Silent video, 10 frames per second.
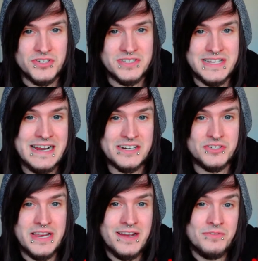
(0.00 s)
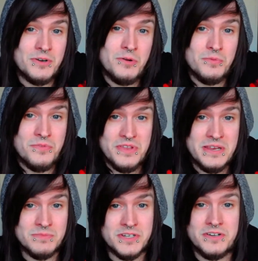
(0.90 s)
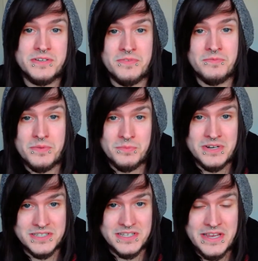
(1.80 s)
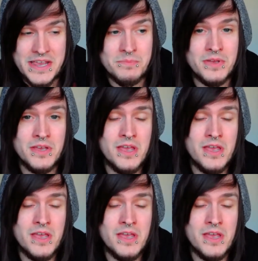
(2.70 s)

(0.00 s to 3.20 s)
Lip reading: that actually have their own themes that are different from the rest of the game.